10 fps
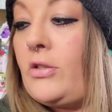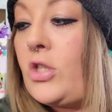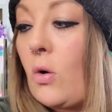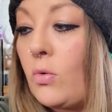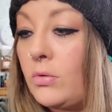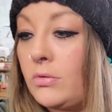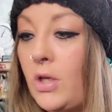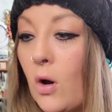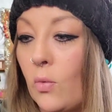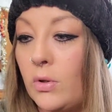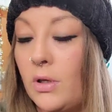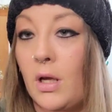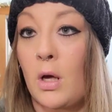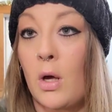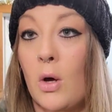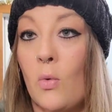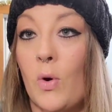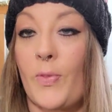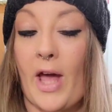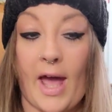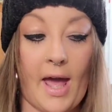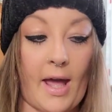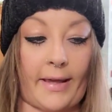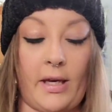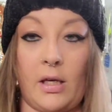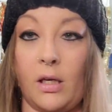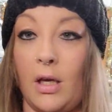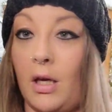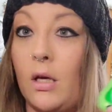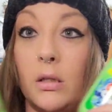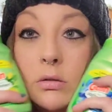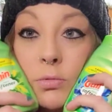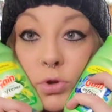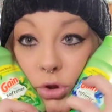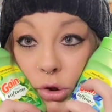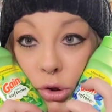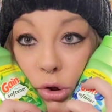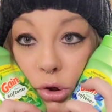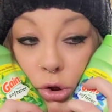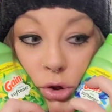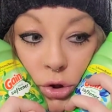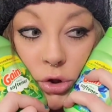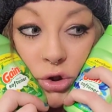So, go. What the heck? Oh.